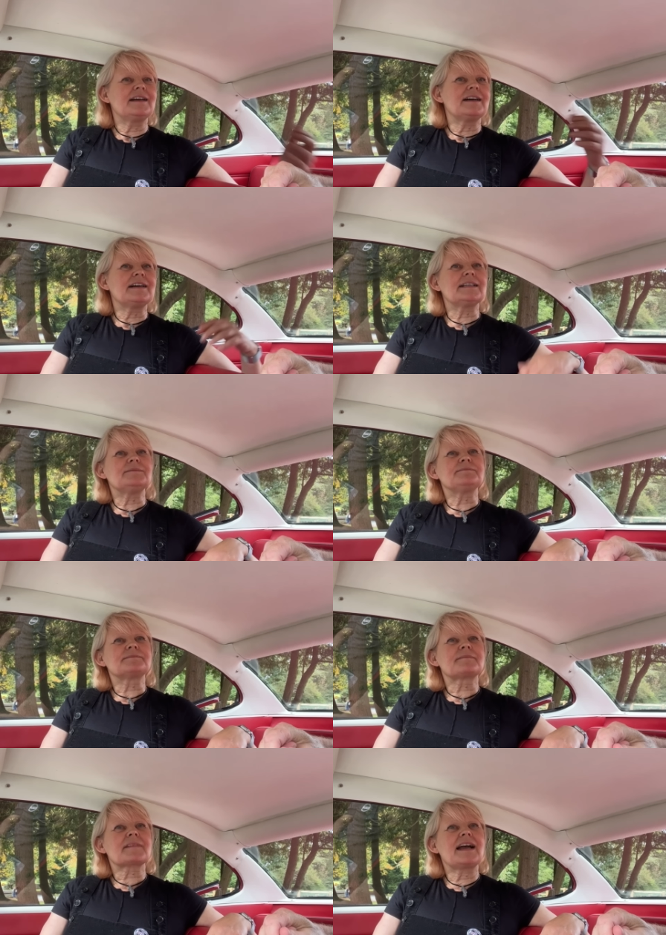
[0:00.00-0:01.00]

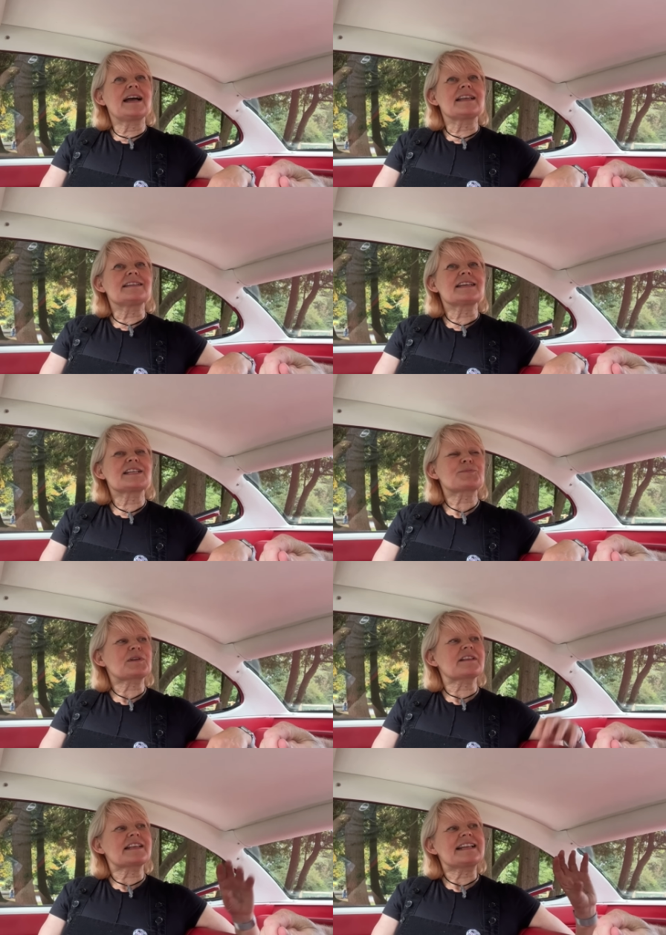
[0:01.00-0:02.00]
Um, and it's
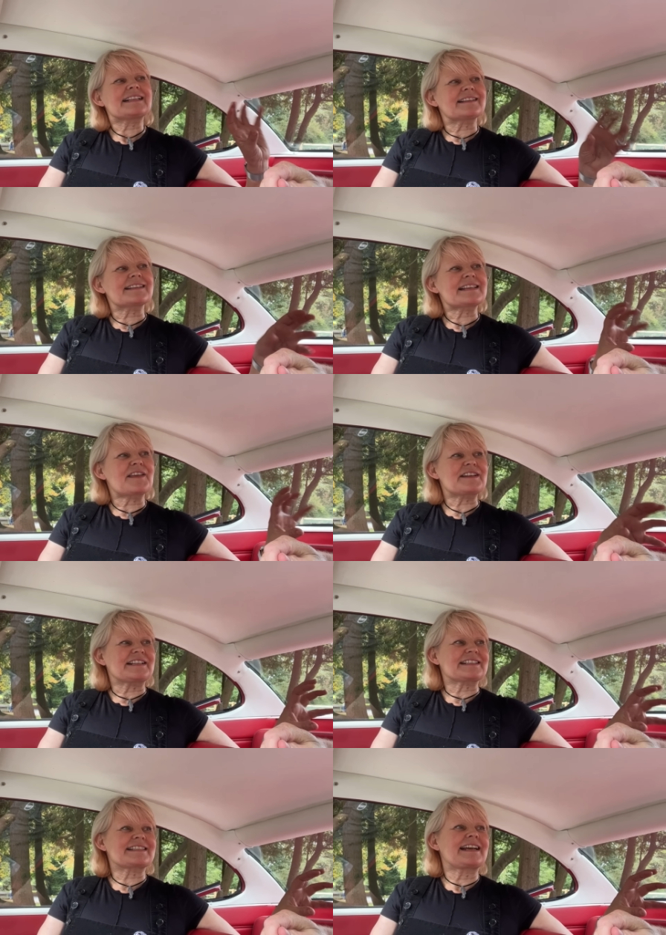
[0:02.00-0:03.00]
one of the little other
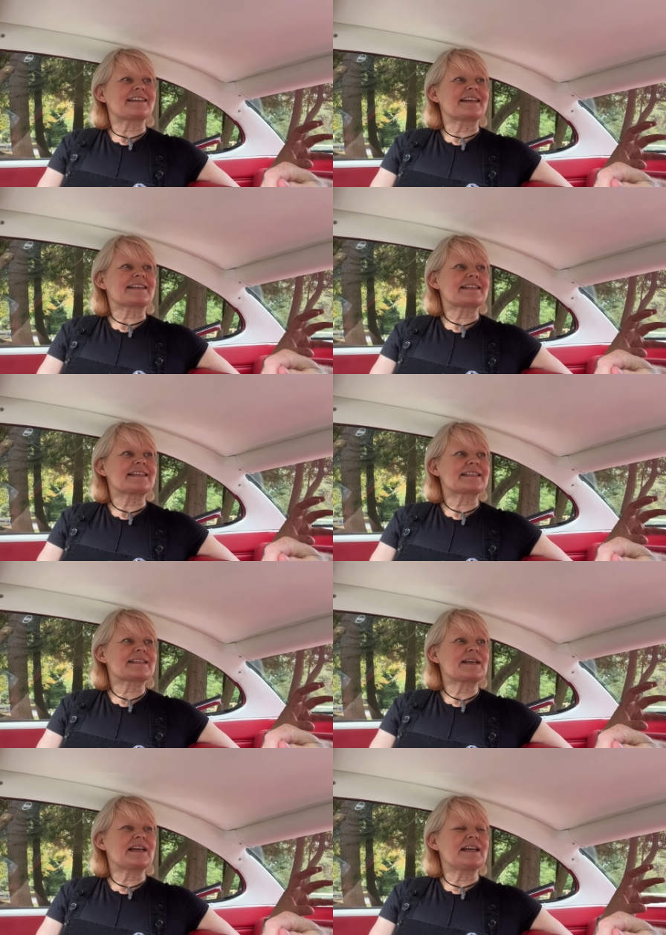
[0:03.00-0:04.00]
little sad things
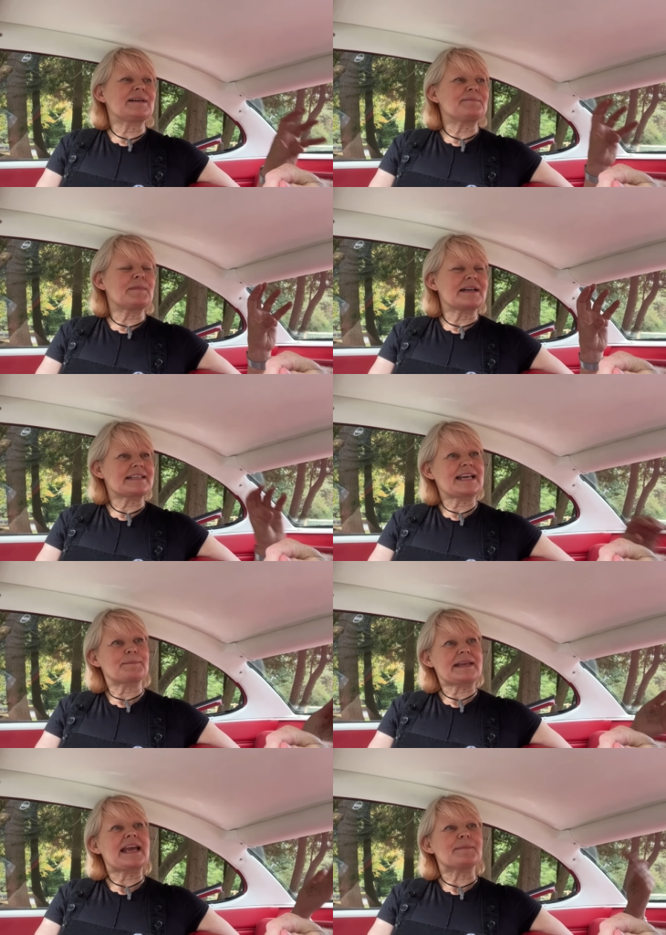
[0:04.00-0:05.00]
is uh, my
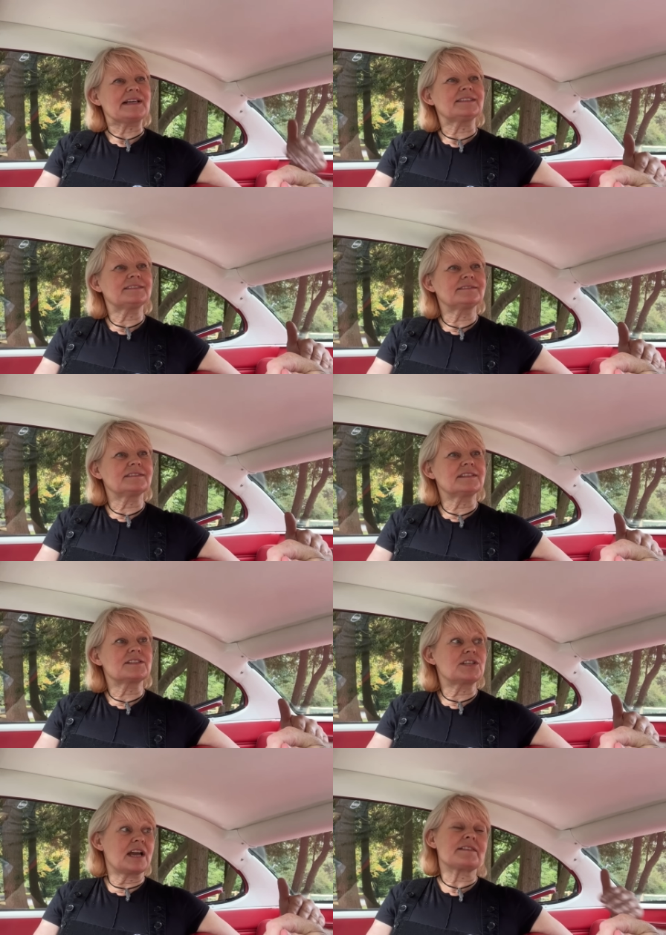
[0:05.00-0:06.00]
dad became ill
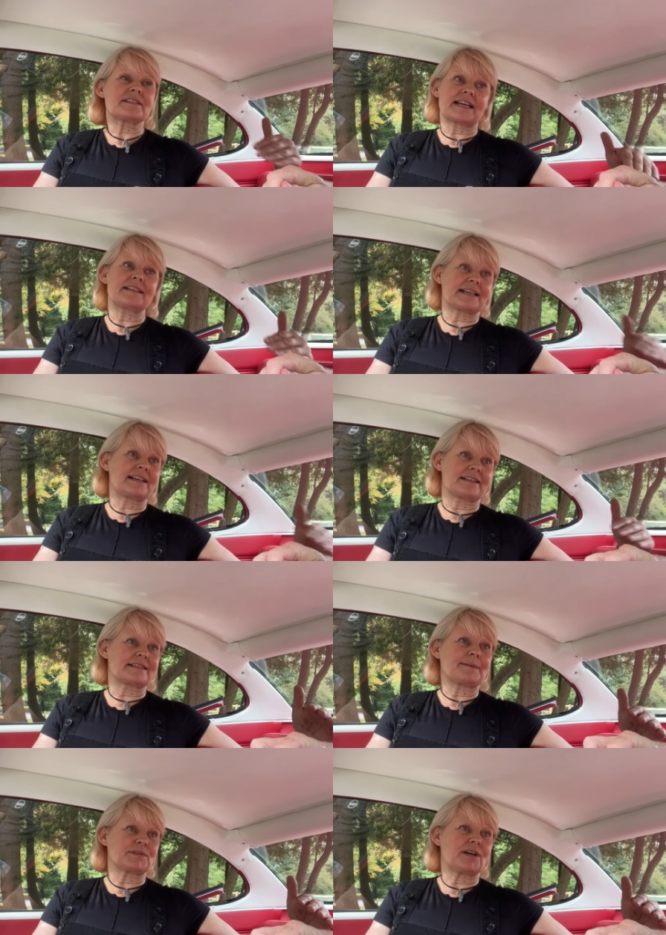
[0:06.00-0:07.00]
at the, exactly the
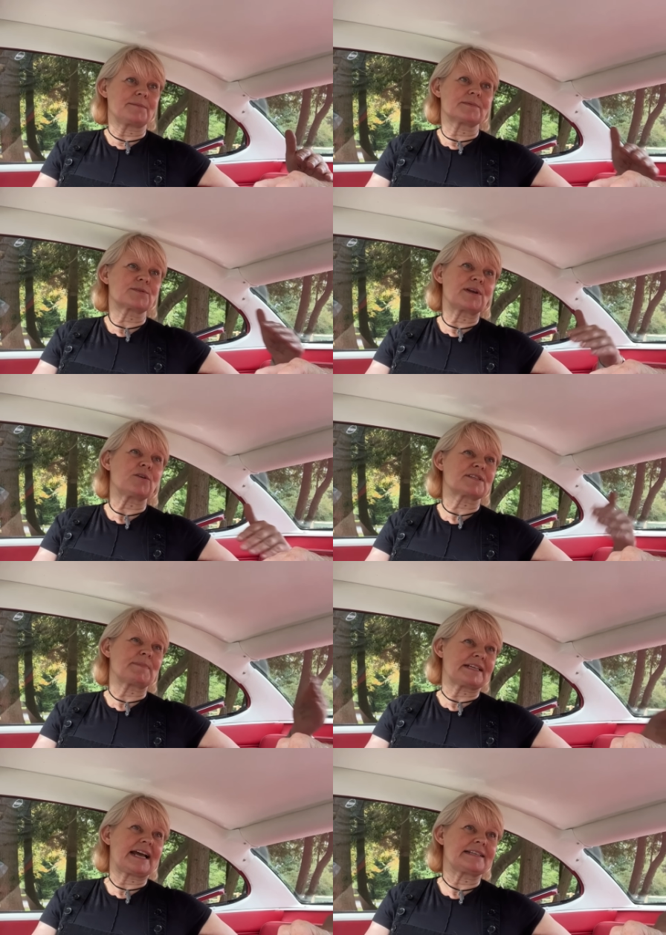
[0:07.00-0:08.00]
same time. So I lost
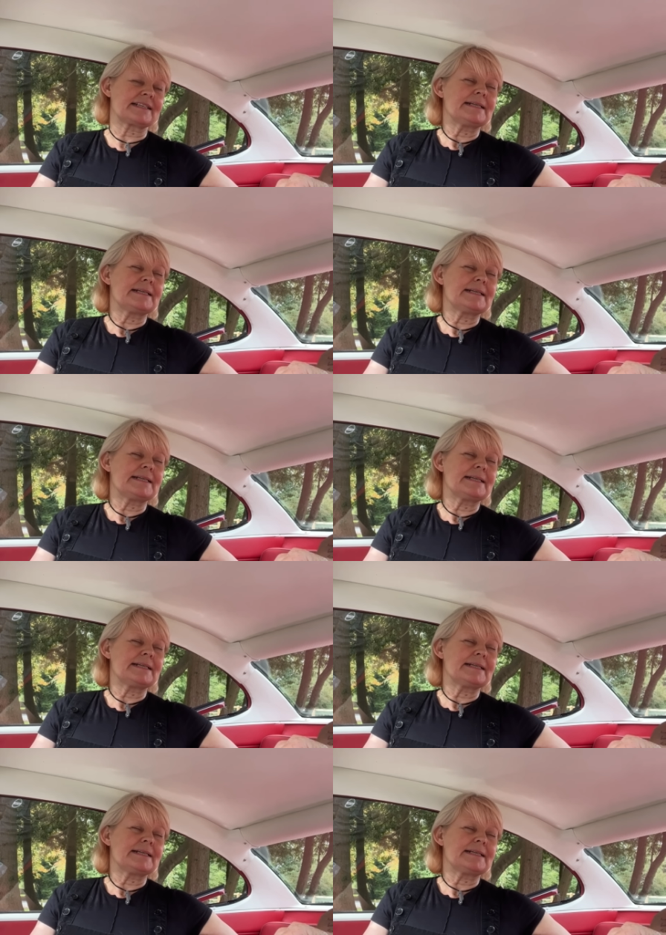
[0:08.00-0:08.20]
my dad.